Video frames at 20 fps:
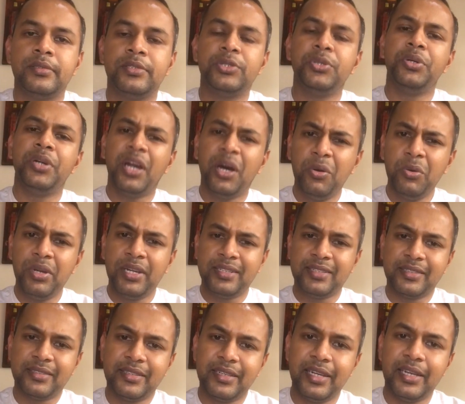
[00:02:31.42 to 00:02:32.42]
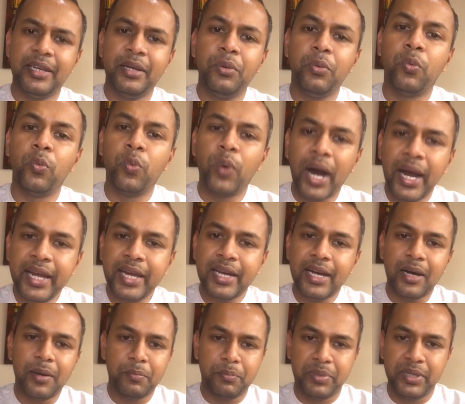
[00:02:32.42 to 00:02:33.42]
So now let's see why
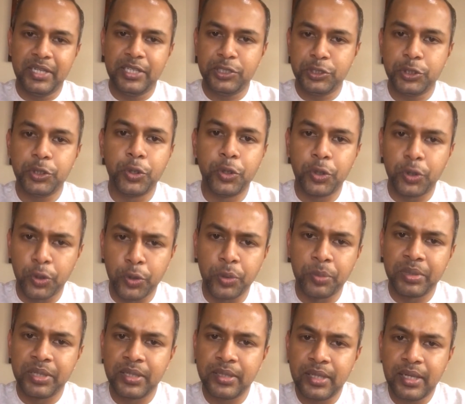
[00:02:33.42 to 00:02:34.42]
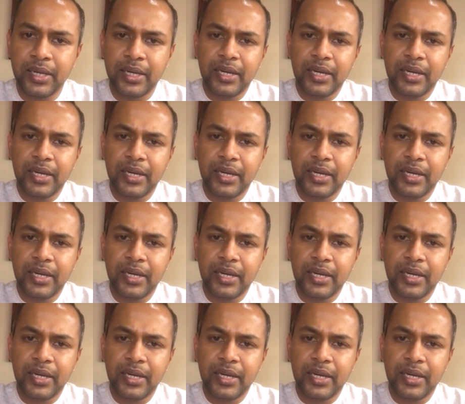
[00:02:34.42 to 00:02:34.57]
companies go global.